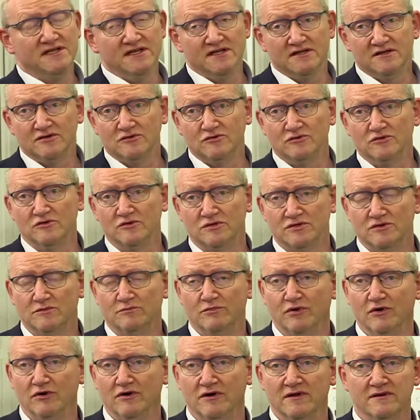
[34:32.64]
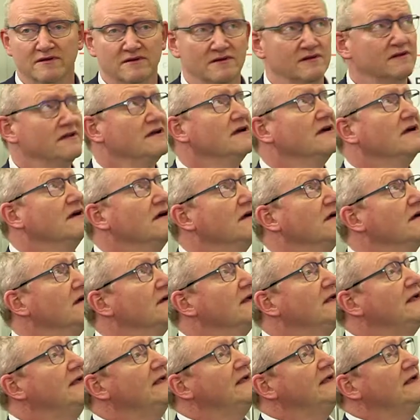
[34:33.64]
to burn the
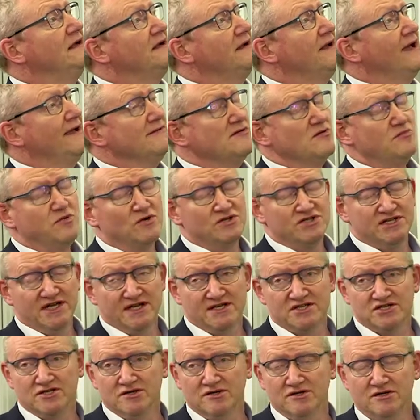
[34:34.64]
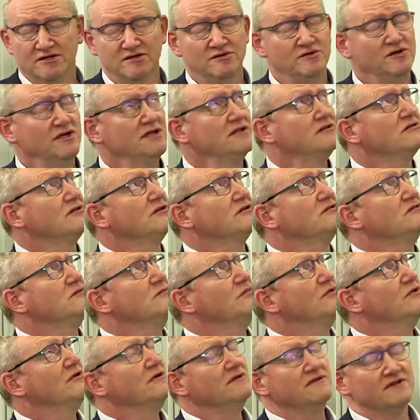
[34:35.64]
cable protection conduit or to
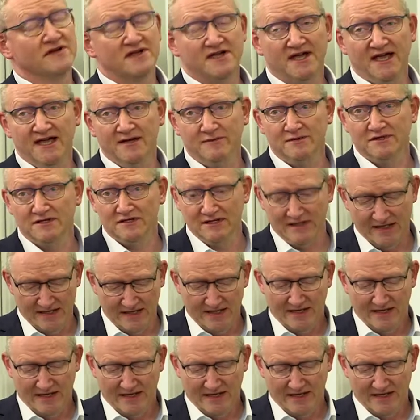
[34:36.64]
burn the cable.